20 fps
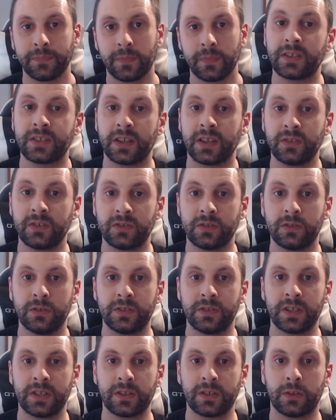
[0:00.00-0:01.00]
St
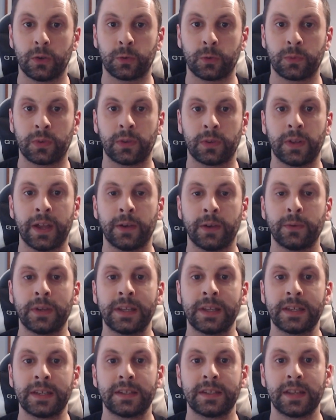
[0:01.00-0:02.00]
Jude's is a hospital out in